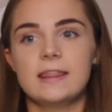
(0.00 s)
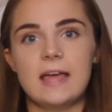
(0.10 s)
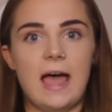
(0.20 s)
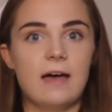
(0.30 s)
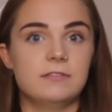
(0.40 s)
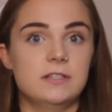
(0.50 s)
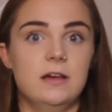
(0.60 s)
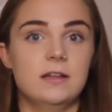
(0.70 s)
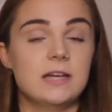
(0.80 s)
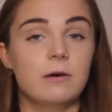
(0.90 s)
they have
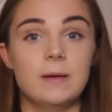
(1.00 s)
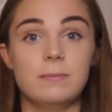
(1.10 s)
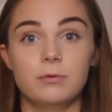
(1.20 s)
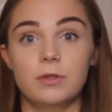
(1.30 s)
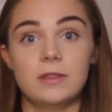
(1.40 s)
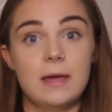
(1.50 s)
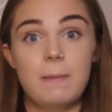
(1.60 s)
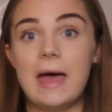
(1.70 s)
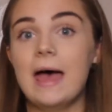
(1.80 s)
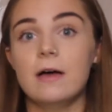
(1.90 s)
to tell people that their
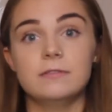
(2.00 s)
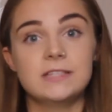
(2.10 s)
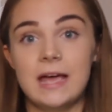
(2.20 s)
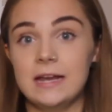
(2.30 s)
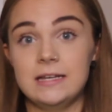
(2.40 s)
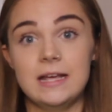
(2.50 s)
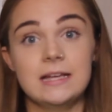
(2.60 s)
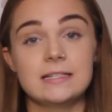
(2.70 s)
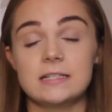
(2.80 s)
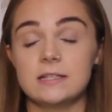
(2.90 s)
pet of 10
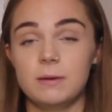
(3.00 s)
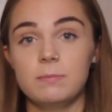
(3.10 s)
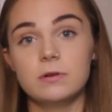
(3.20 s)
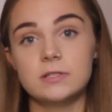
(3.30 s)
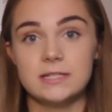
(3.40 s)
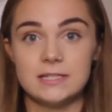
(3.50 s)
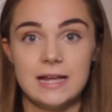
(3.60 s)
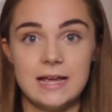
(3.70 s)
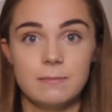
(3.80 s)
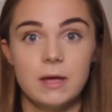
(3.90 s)
years has to be put to
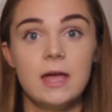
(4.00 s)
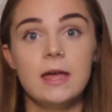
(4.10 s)
sleep